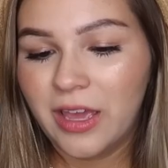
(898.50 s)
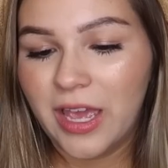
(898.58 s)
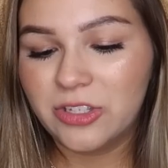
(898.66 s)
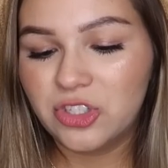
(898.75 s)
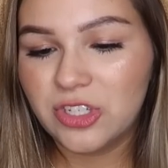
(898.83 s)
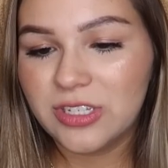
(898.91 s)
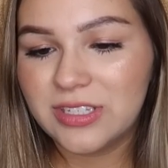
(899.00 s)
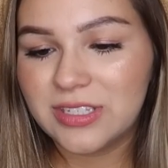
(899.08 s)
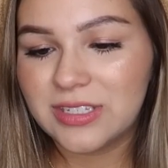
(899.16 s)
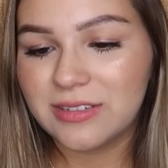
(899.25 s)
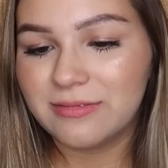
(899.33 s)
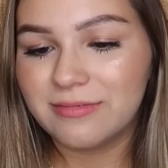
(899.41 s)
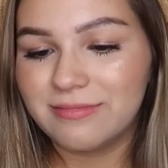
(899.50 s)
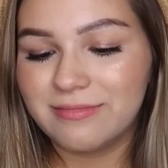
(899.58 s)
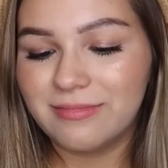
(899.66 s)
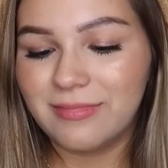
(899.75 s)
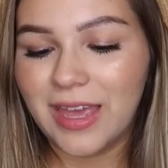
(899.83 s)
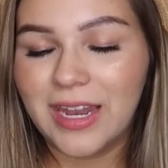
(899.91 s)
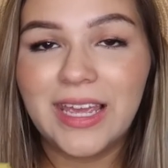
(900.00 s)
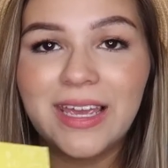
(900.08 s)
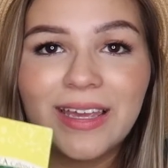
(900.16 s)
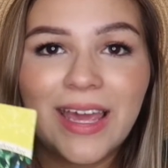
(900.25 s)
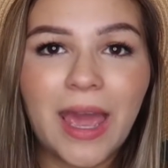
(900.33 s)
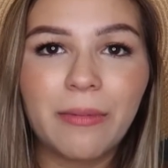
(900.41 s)
it's just
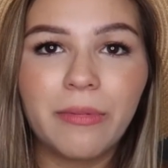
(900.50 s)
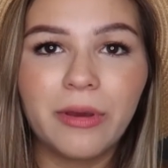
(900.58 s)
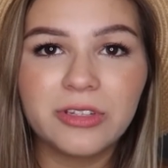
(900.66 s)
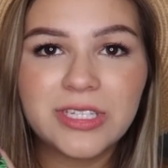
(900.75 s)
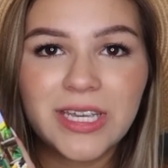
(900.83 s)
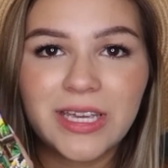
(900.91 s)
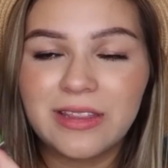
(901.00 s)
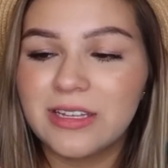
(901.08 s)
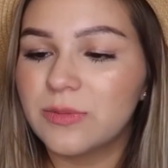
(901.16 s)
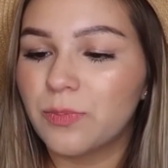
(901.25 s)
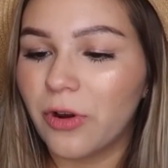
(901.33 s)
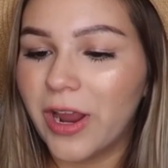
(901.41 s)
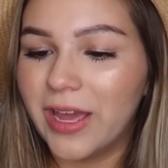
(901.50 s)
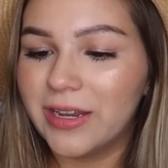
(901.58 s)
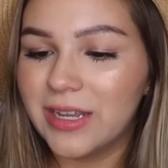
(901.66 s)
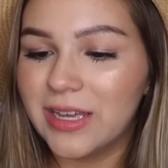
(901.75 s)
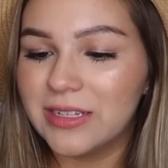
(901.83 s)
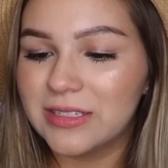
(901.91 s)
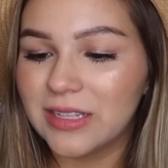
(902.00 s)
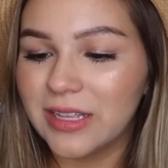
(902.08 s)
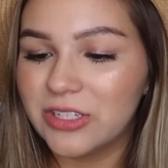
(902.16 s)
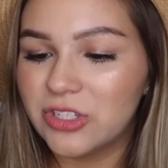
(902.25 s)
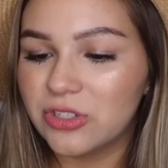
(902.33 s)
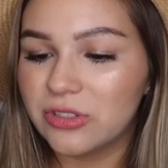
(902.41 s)
any chamomile tea. This brand is
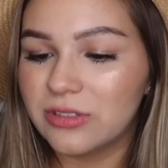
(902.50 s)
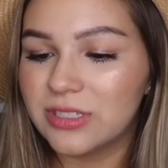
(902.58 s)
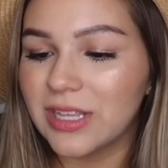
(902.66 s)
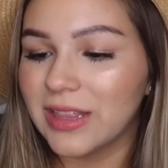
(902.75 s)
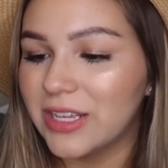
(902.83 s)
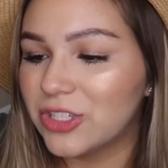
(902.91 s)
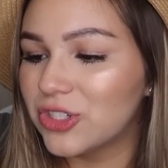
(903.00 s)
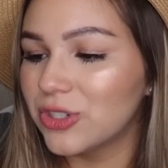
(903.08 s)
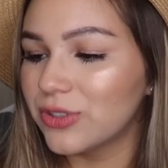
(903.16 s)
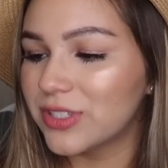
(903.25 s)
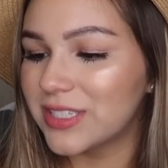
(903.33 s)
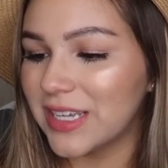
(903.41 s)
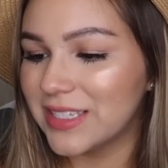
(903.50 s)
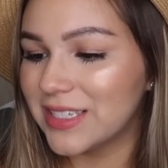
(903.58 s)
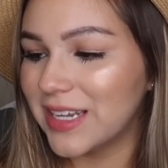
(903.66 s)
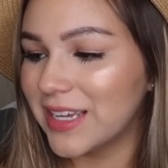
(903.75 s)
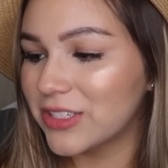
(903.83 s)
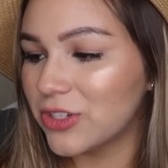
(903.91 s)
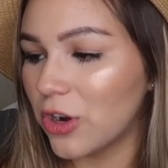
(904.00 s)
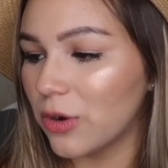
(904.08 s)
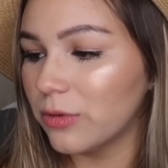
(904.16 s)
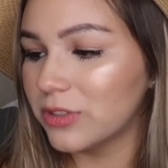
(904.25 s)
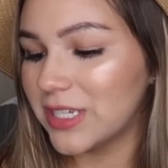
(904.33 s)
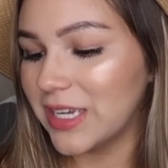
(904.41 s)
Celestial Seasonings
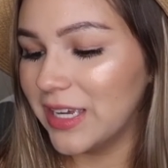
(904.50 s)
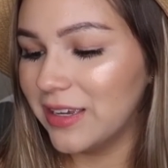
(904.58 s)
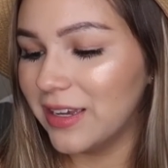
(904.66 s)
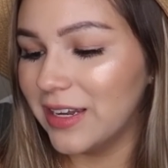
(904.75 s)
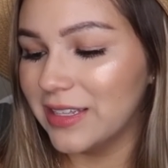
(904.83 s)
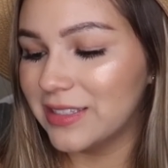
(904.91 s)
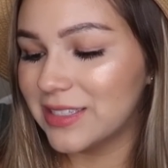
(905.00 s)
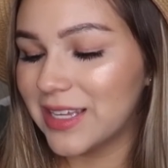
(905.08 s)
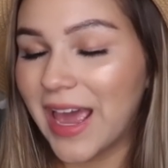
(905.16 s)
Herbal Tea, and it's